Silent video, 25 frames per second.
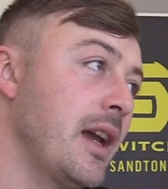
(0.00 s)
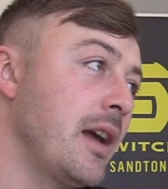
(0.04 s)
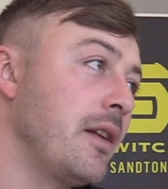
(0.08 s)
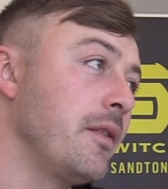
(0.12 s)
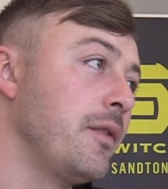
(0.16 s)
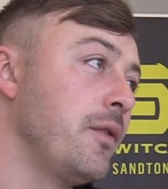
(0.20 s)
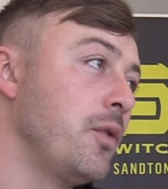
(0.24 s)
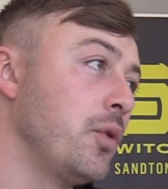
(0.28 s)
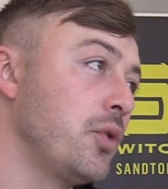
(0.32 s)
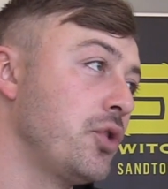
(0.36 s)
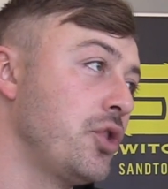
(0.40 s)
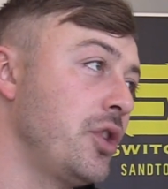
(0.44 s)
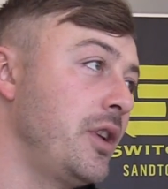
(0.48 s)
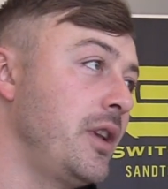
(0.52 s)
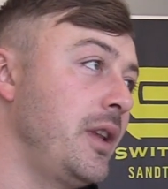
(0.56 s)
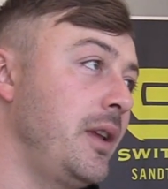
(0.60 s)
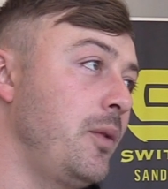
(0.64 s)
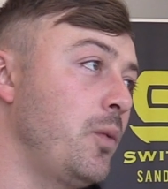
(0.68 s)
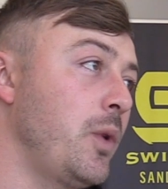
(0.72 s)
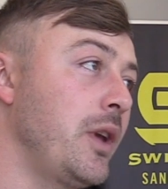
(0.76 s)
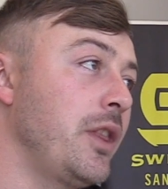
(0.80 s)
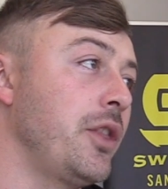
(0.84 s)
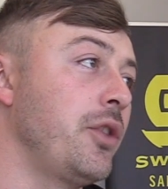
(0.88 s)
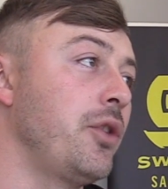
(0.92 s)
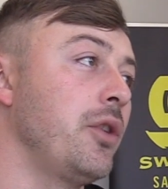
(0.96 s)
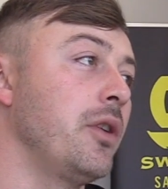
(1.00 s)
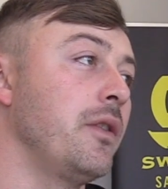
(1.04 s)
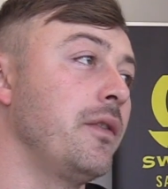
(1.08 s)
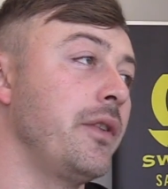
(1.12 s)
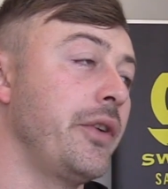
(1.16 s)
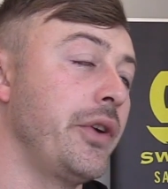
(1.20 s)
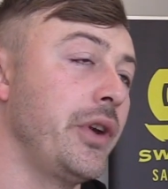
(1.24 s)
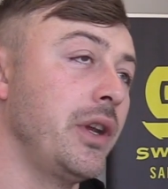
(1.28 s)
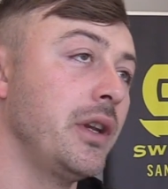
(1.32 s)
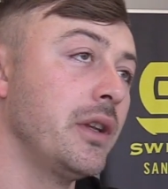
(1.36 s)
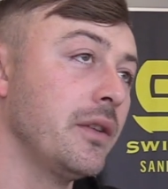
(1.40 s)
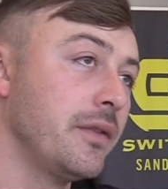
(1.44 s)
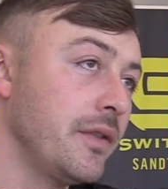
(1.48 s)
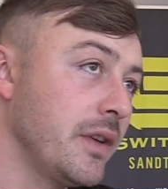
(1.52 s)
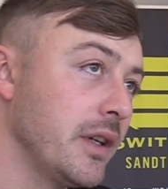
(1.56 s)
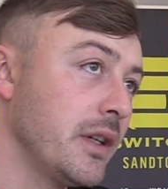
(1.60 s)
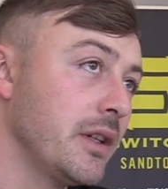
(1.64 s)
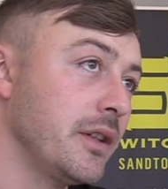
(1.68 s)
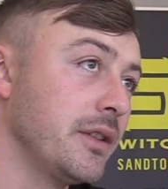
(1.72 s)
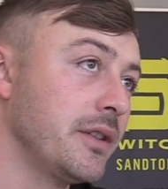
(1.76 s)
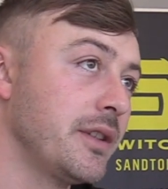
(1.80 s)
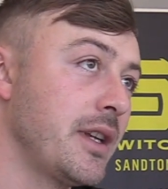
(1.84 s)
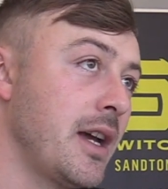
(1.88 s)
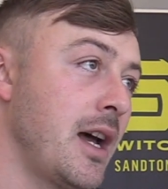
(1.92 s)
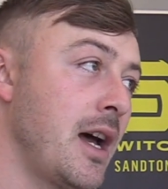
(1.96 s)
unfortunately went through a very
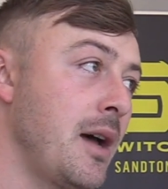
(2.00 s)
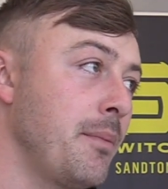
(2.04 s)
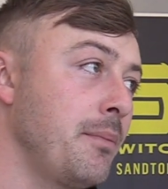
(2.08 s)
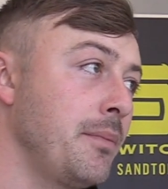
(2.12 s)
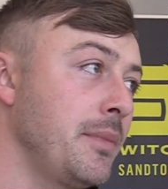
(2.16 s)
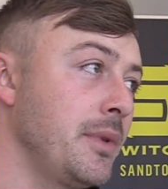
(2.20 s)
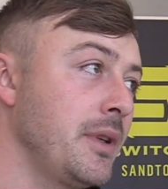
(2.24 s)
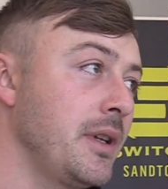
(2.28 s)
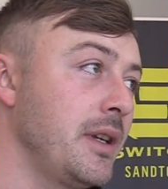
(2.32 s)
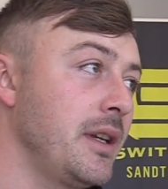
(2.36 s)
difficult time.